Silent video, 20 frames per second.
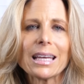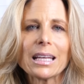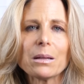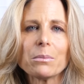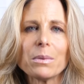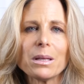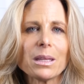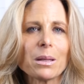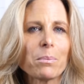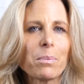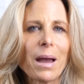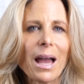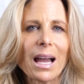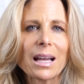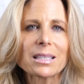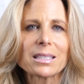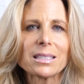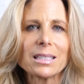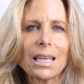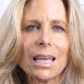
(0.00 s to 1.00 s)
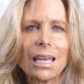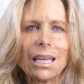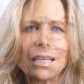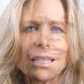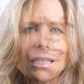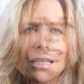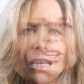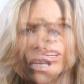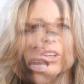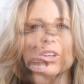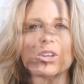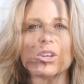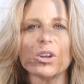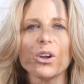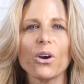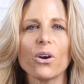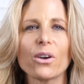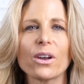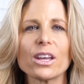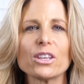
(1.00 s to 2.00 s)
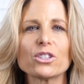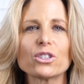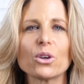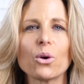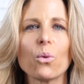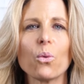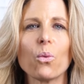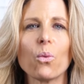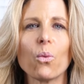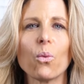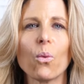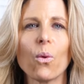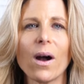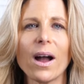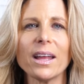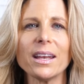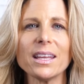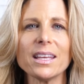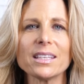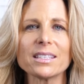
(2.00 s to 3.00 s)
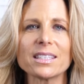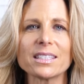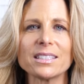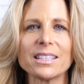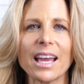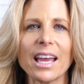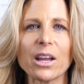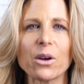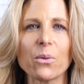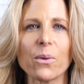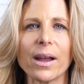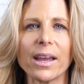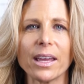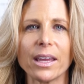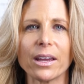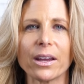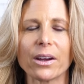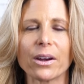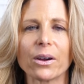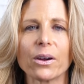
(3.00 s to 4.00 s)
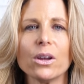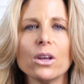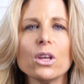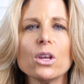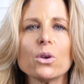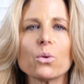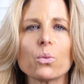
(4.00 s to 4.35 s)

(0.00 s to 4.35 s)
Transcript: get him in the back seat? Okay, so what is the takeaway here?